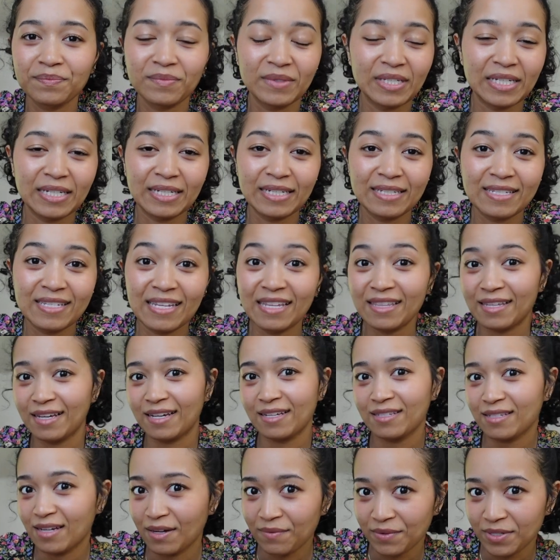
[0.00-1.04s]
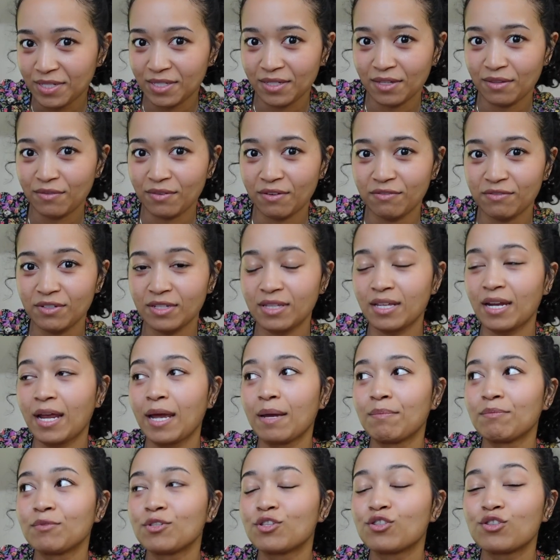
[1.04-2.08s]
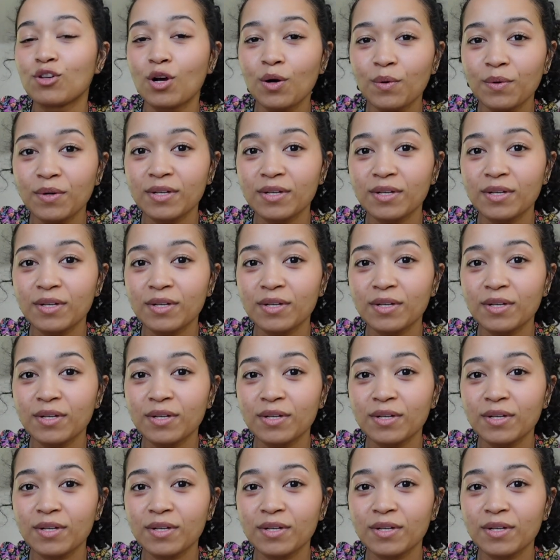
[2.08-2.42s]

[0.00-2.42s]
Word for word: things and things that I recently thrifted that I am so